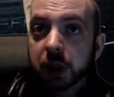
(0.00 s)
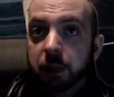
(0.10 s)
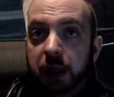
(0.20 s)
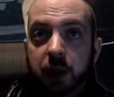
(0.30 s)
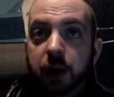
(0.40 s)

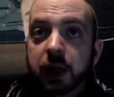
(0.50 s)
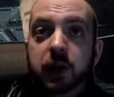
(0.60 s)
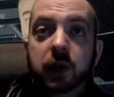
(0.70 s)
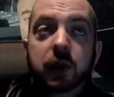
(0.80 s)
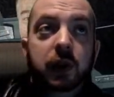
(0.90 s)
Basically what it
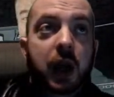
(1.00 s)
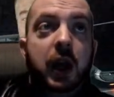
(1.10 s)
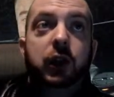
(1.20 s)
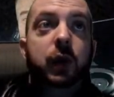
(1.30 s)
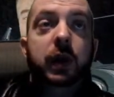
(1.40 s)
is. Air
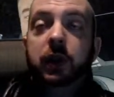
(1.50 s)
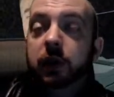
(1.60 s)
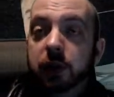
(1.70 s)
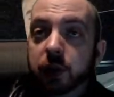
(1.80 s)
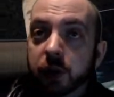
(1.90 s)
Steward
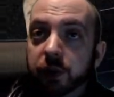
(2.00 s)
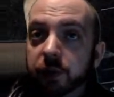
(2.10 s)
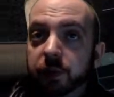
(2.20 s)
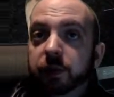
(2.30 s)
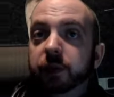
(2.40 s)
sort of
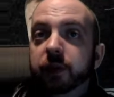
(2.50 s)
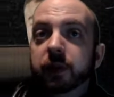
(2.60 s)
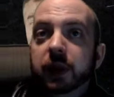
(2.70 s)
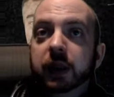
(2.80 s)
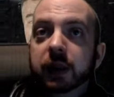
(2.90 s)

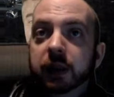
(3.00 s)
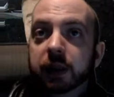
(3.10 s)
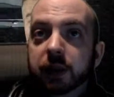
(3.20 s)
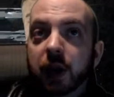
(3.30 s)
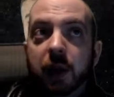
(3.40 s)

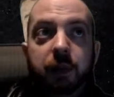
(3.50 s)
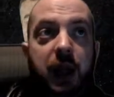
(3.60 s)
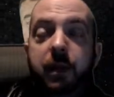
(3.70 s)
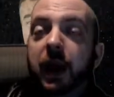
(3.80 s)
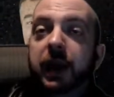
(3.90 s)

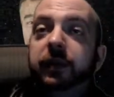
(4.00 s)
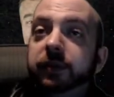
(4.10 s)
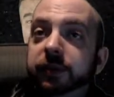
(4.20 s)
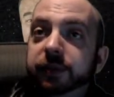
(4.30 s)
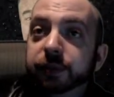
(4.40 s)
gameplay,
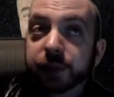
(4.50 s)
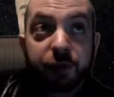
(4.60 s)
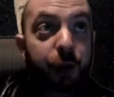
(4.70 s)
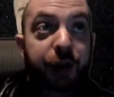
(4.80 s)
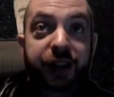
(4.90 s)
if
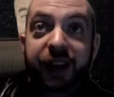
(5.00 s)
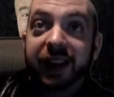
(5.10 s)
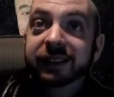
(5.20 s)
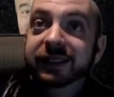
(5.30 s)
you want to do that.